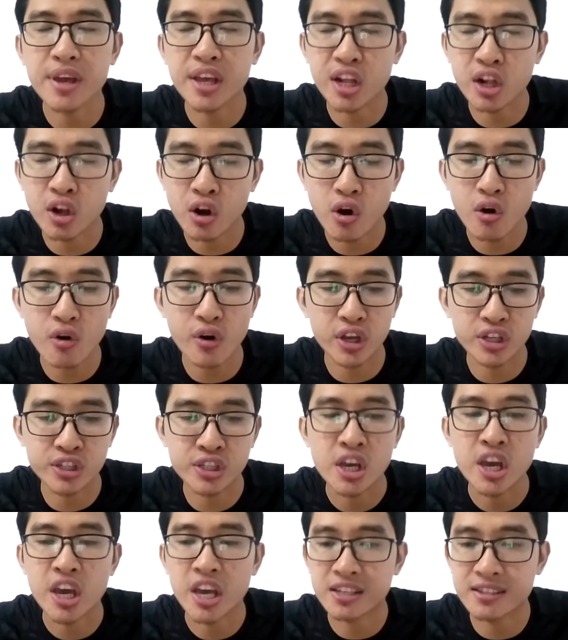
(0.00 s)

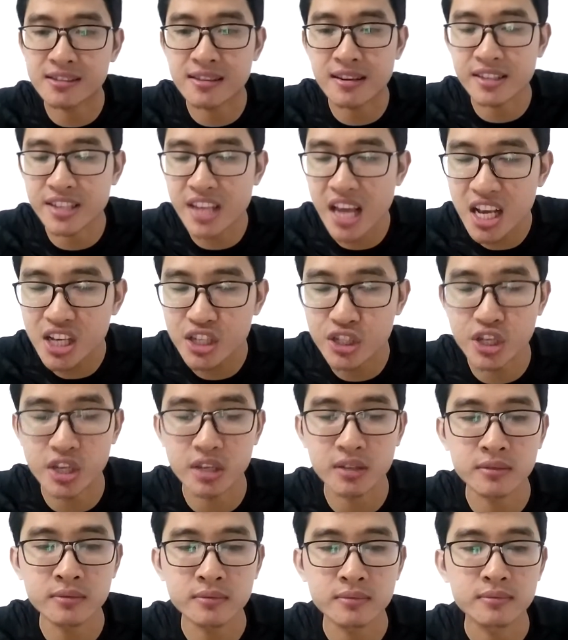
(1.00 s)
encouraged his
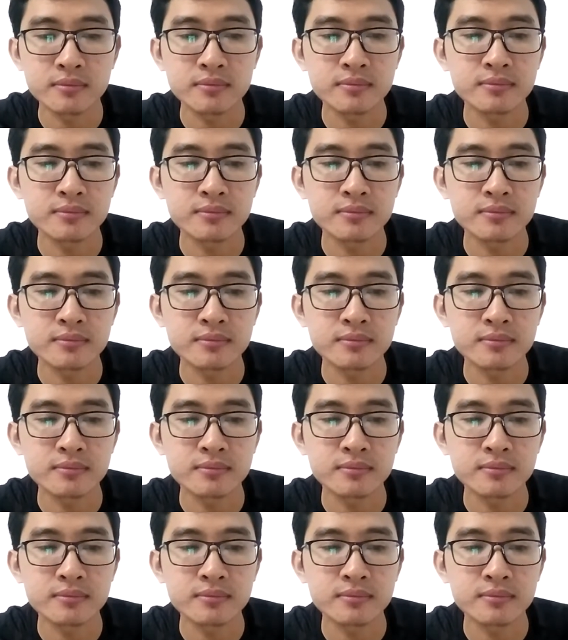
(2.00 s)
addiction.